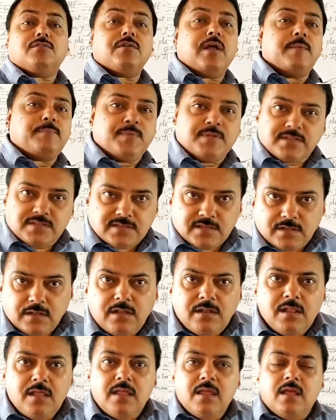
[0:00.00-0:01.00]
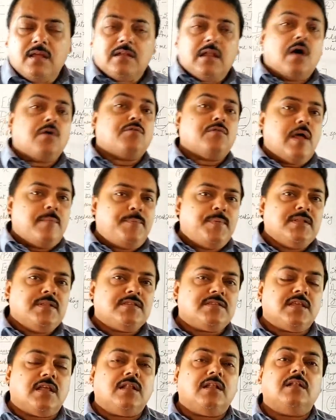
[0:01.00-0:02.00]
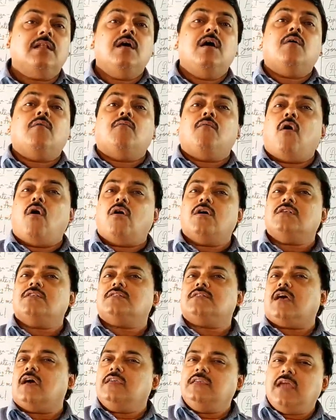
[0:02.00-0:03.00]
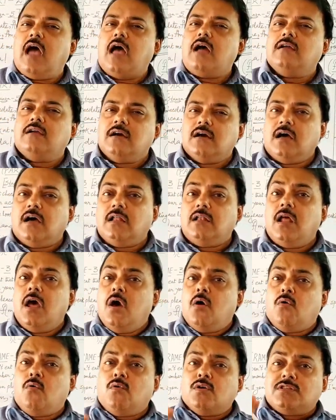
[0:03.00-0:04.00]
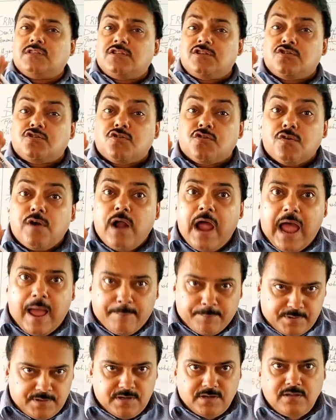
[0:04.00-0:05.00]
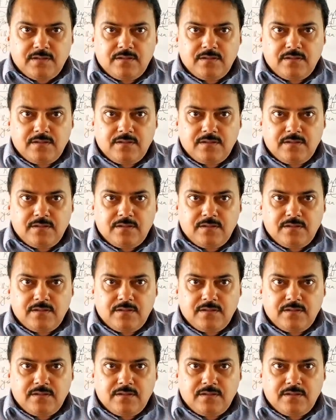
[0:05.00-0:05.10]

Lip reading: Rapunzel. Now, Rapunzel was a young girl who was trapped,